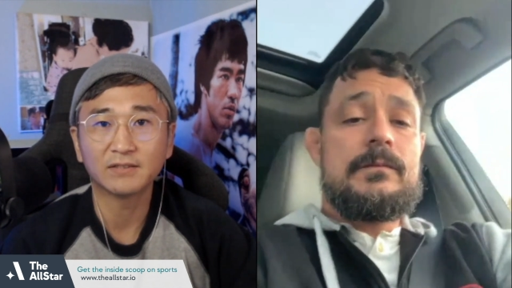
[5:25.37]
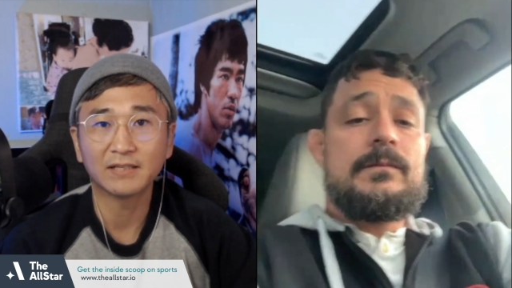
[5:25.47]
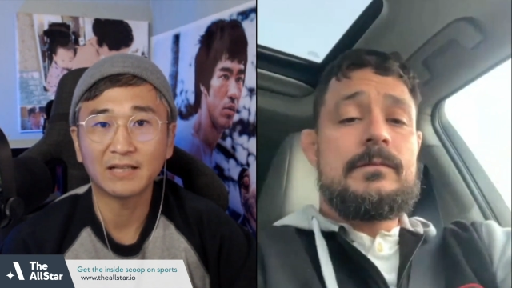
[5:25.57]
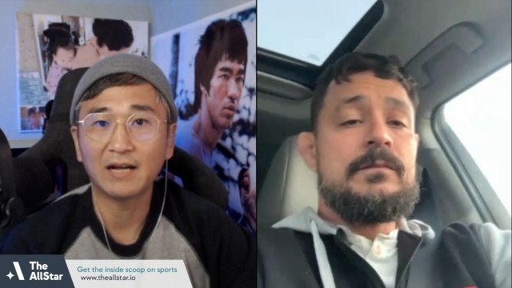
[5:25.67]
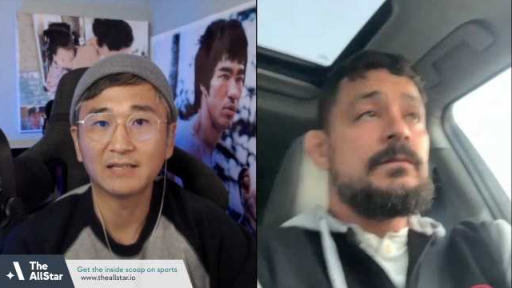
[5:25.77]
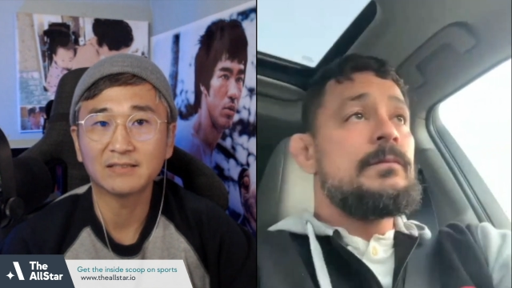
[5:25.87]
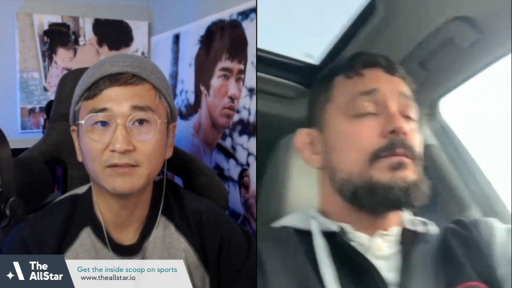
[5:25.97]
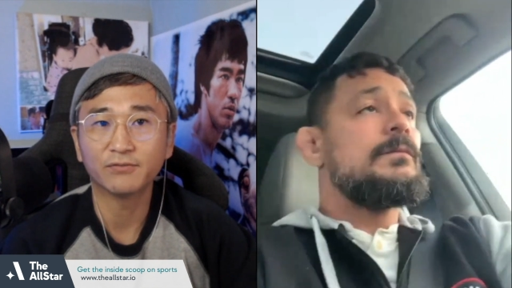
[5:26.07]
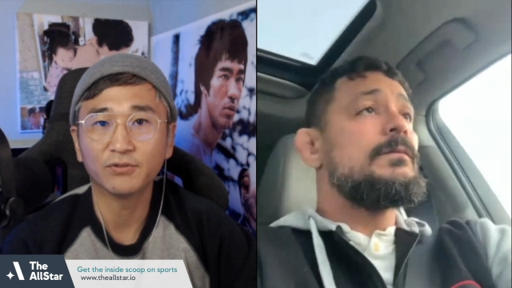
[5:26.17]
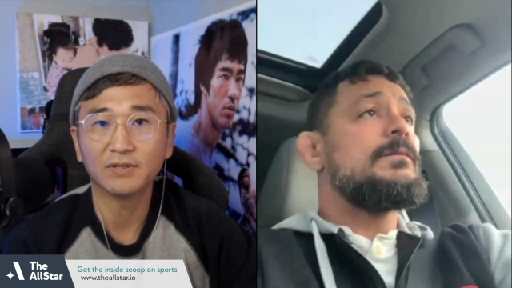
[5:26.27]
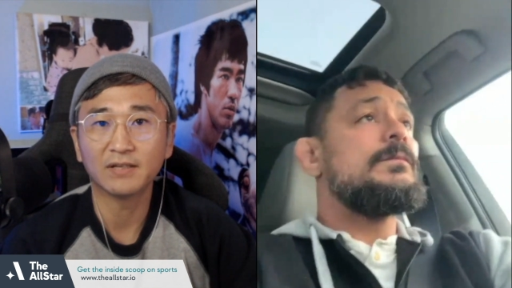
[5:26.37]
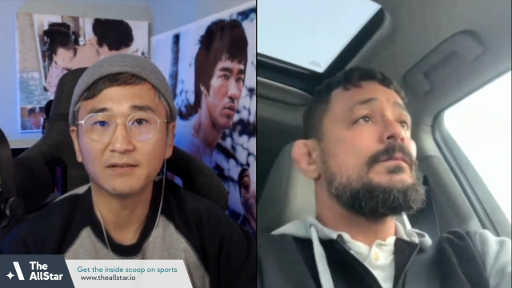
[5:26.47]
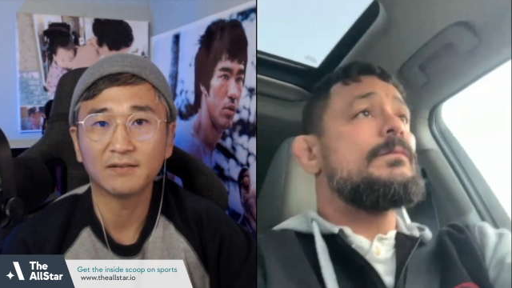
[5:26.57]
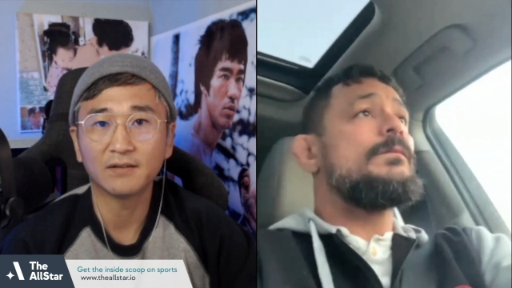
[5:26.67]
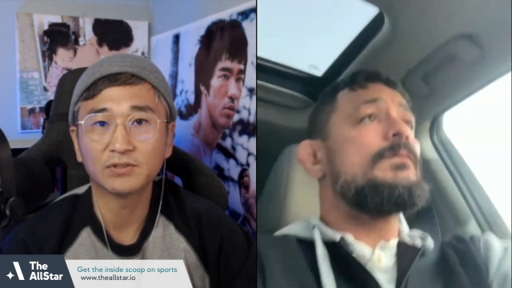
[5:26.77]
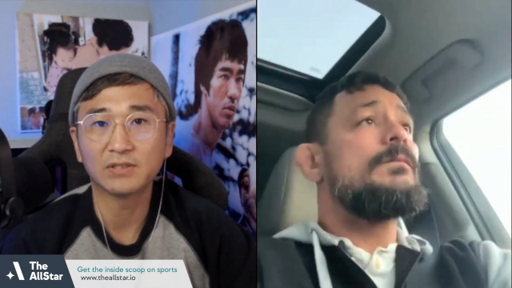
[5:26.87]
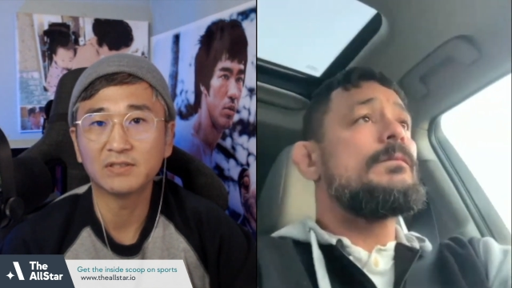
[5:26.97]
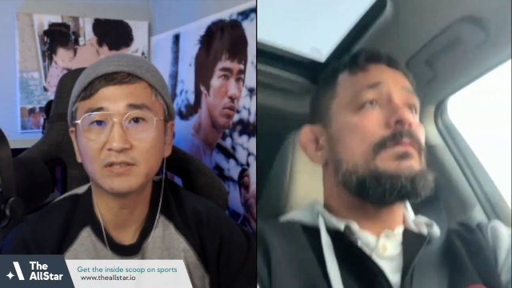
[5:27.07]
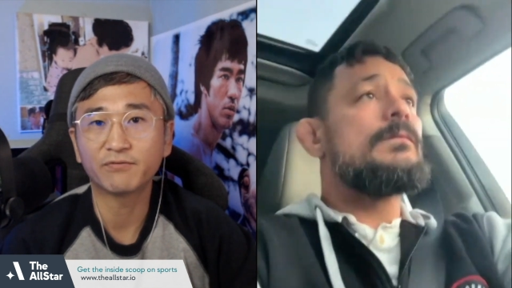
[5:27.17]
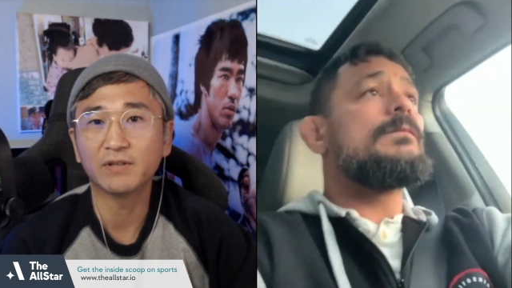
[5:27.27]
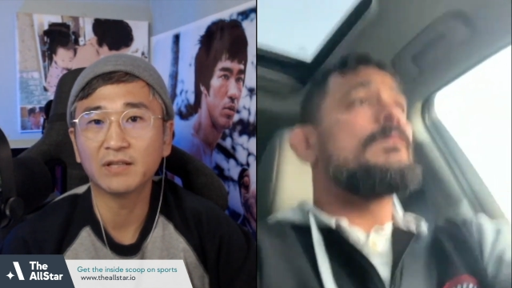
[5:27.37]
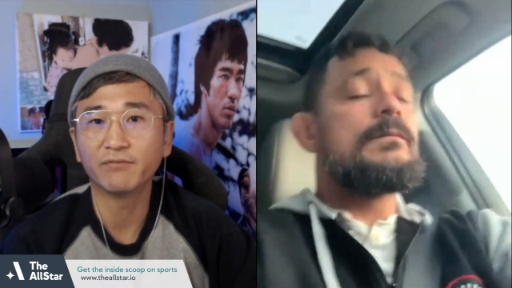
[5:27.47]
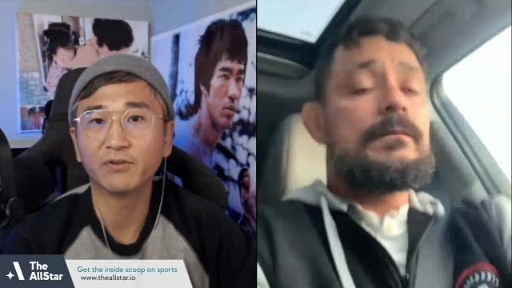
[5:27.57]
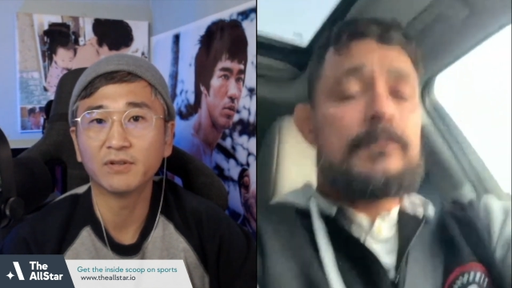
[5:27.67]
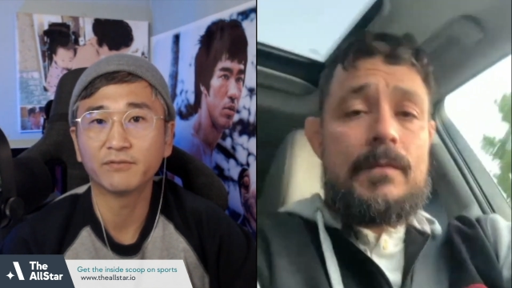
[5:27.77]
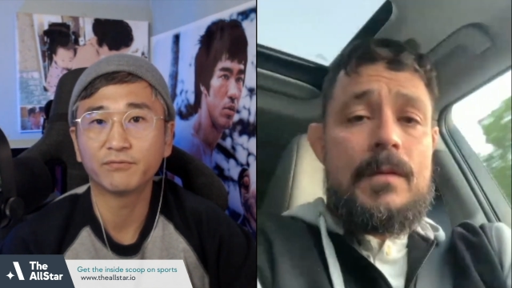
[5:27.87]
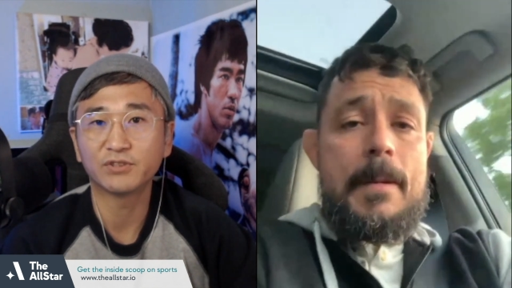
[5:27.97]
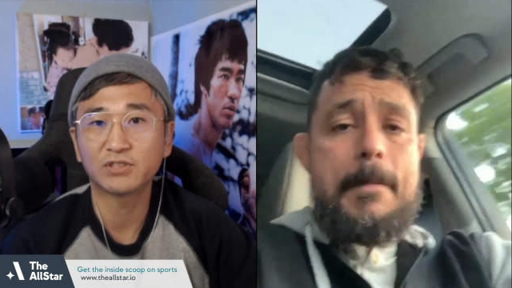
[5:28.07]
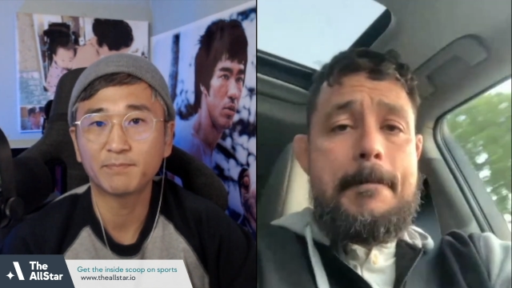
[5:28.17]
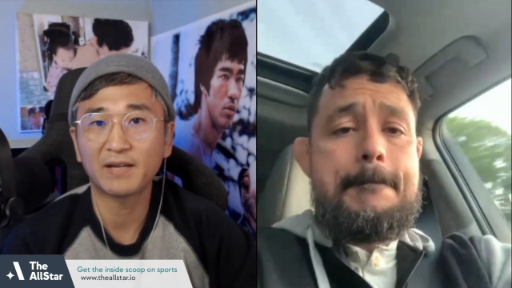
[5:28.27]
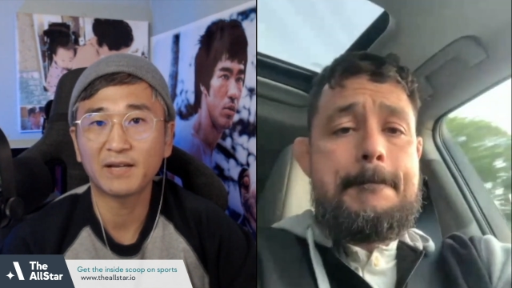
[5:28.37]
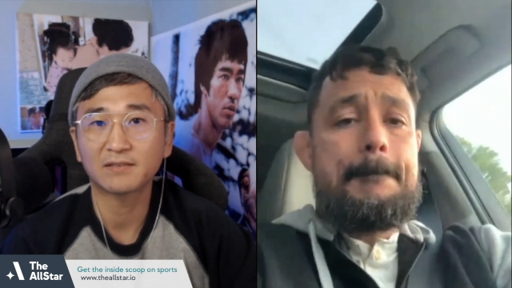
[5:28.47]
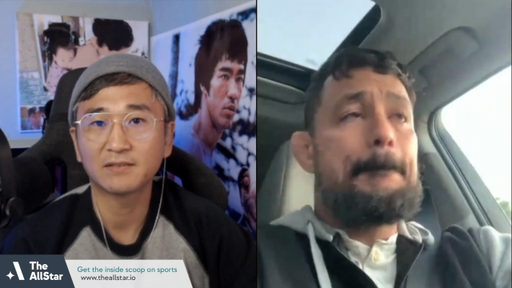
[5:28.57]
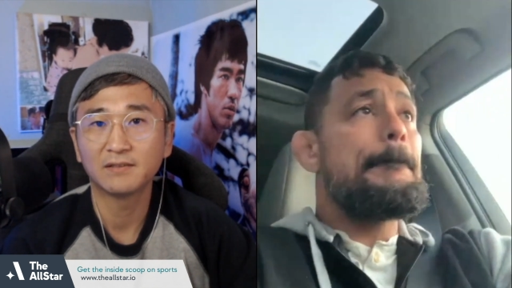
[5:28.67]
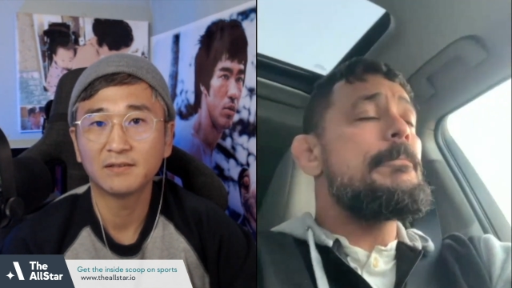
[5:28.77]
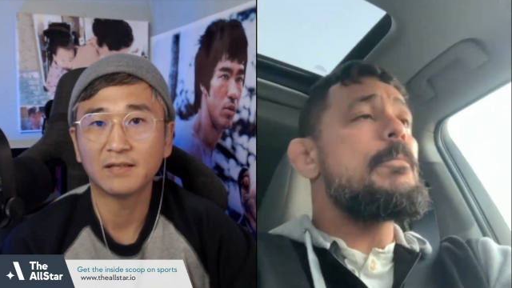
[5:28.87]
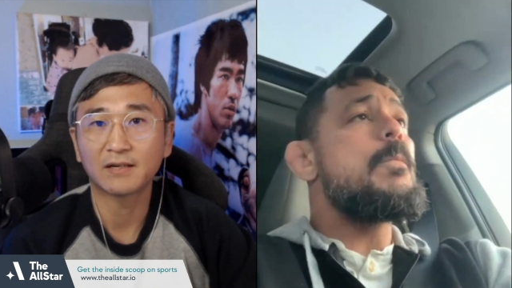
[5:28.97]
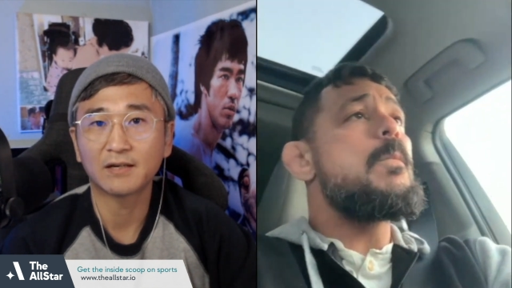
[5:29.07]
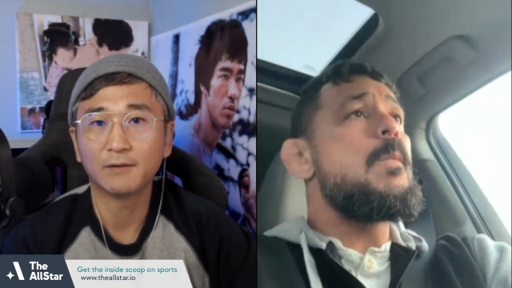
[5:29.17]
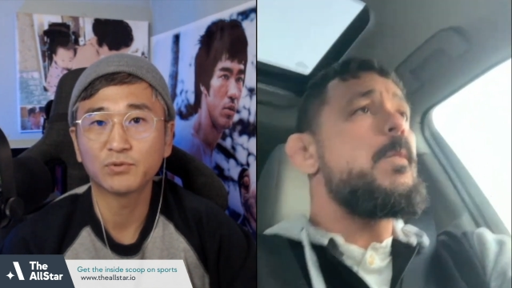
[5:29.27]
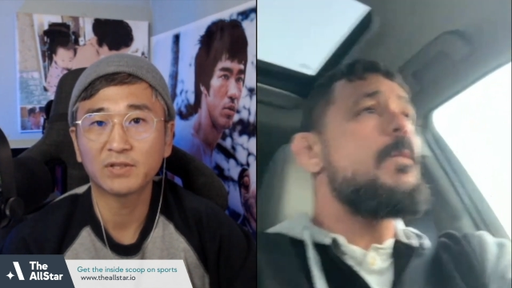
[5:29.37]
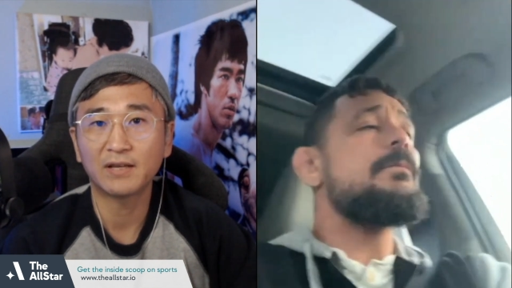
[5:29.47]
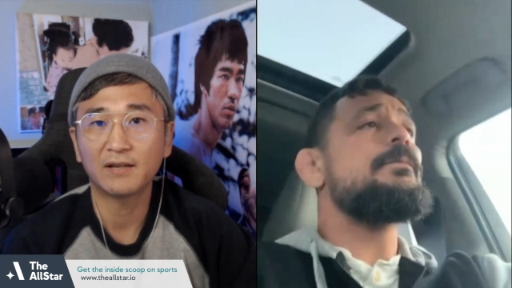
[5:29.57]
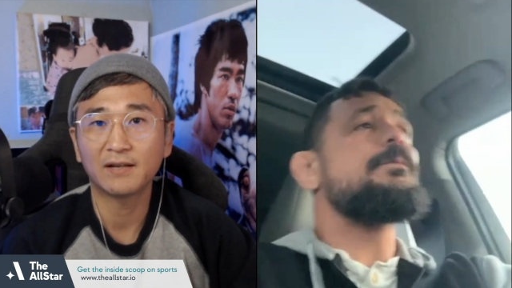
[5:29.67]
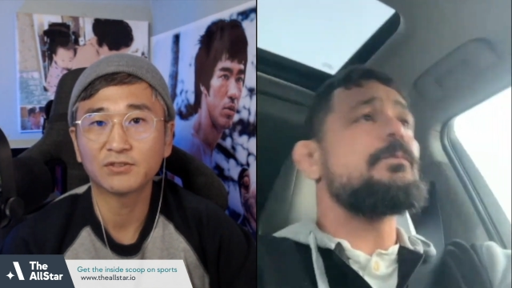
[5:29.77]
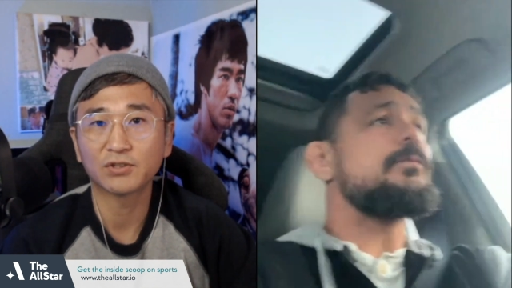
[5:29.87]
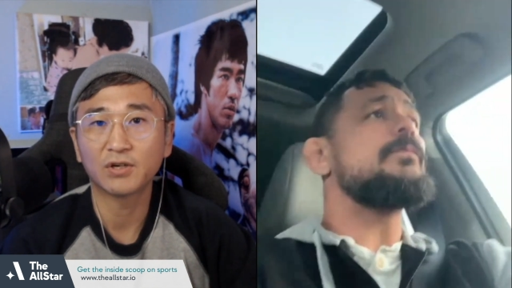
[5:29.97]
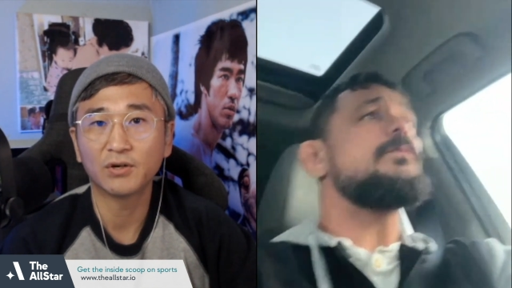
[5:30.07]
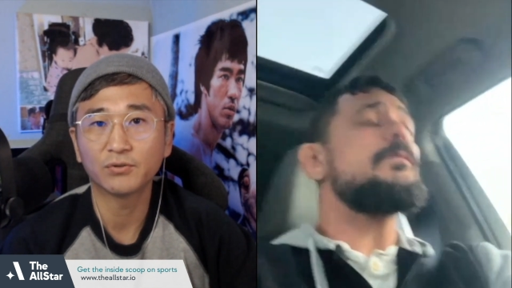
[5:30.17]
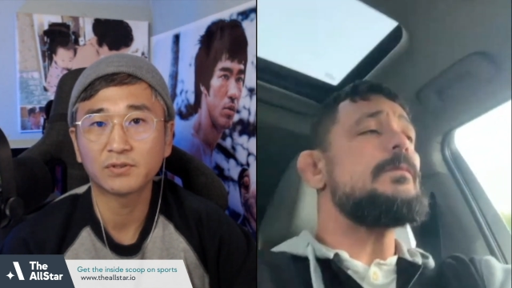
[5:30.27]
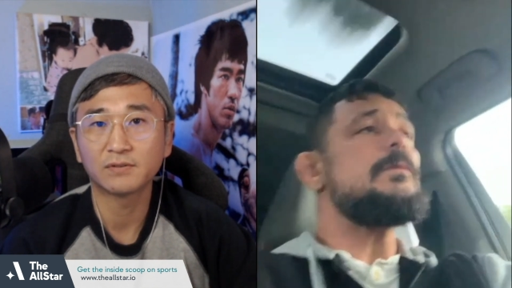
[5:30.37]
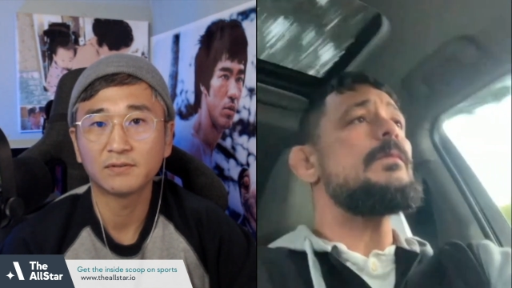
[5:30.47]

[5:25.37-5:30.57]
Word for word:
Speaker 1: at the highest level, that there is a different level of respect that comes with that as a coach?